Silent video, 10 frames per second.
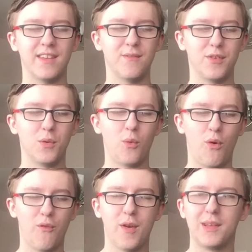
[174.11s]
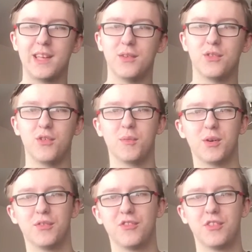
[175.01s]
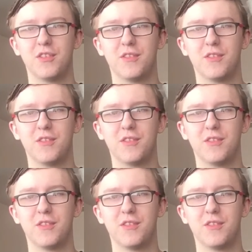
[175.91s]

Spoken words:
Infinite Warfare a little too much.